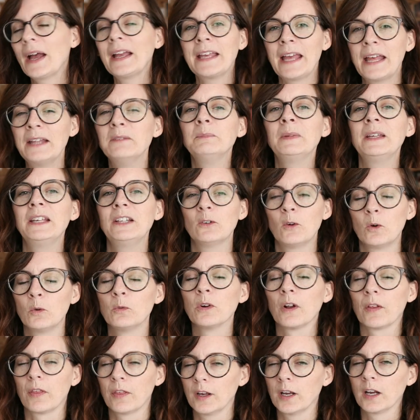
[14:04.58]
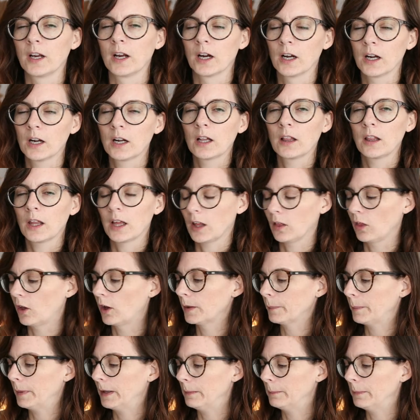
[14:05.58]
can be an overthinker like a
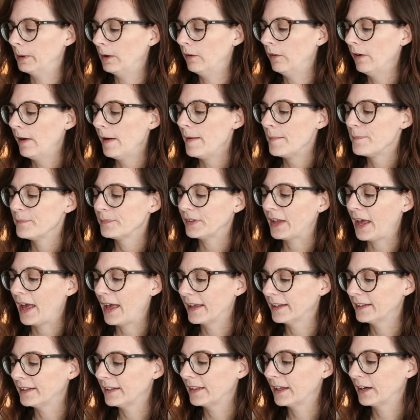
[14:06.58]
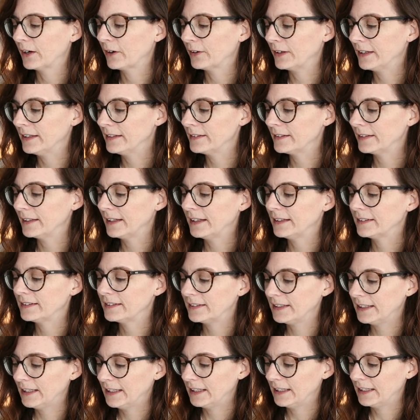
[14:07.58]
lot of people. And there is a
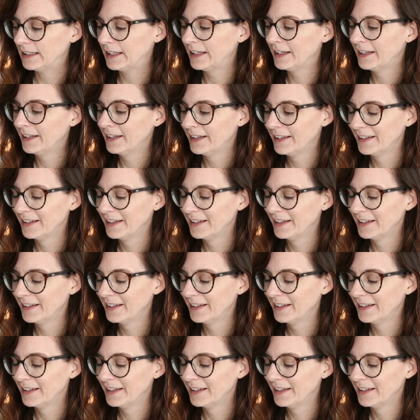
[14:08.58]
scene,